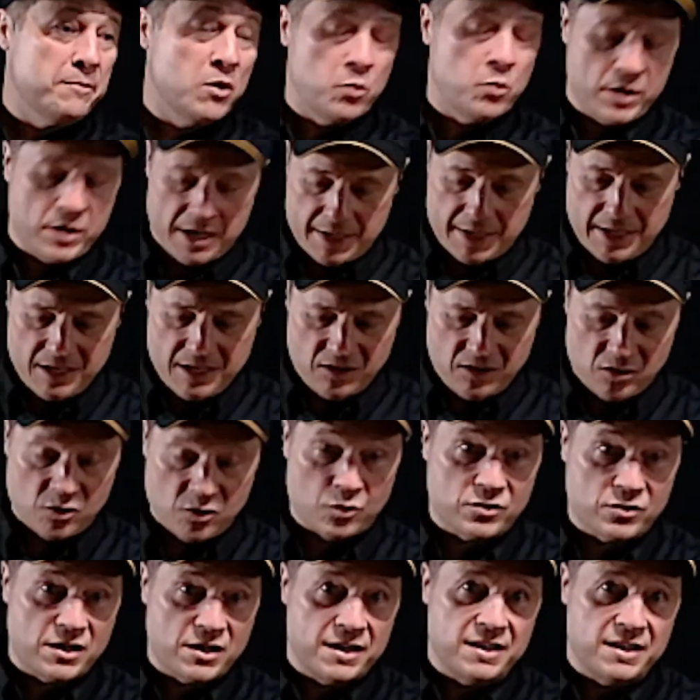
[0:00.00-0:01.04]
But what I need to
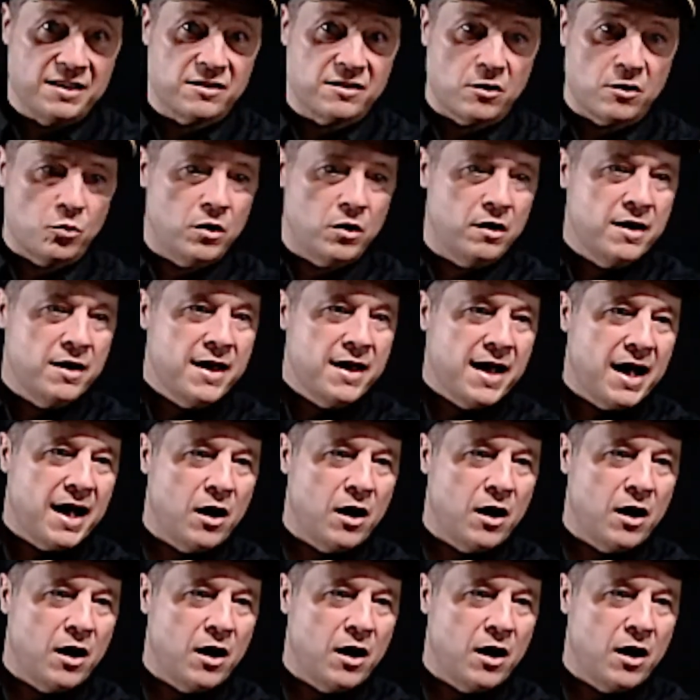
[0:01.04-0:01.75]
do is I need to, well,